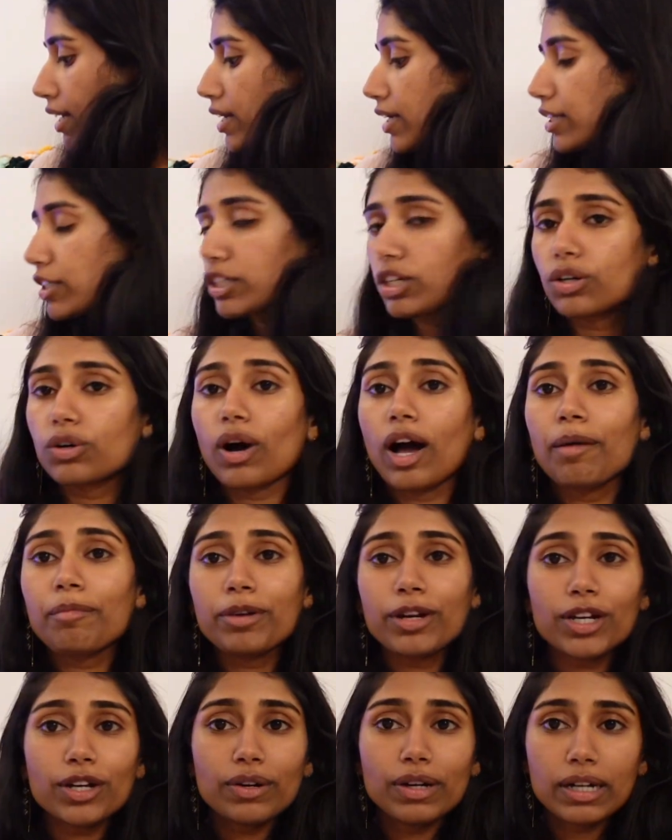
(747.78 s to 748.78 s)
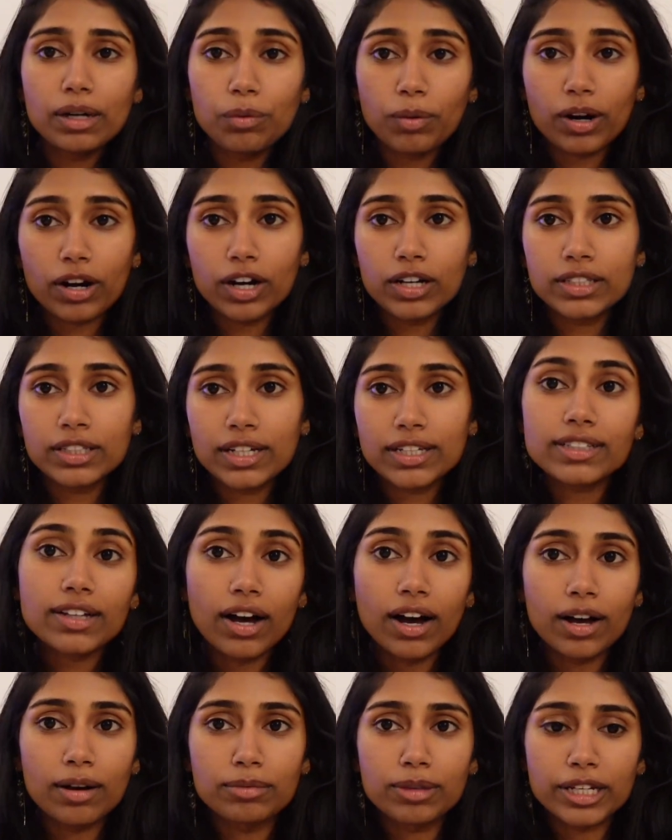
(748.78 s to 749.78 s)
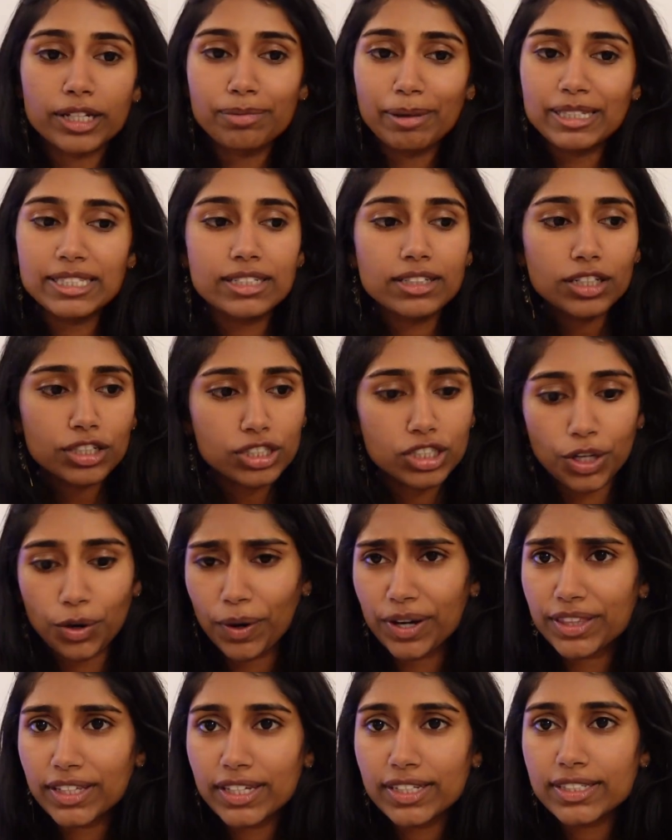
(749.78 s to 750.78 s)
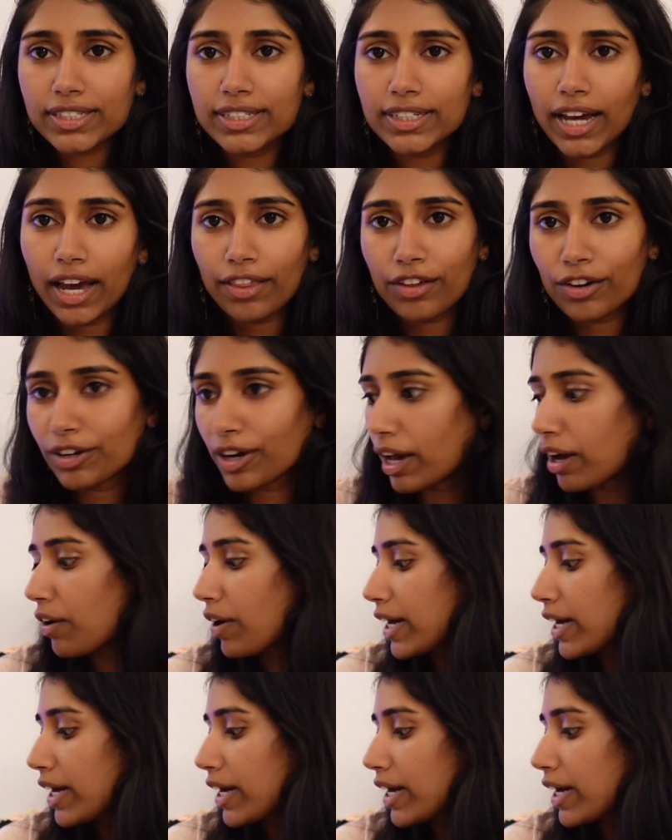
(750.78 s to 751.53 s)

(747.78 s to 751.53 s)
So I'm going to go ahead and work on like basically sewing these together now.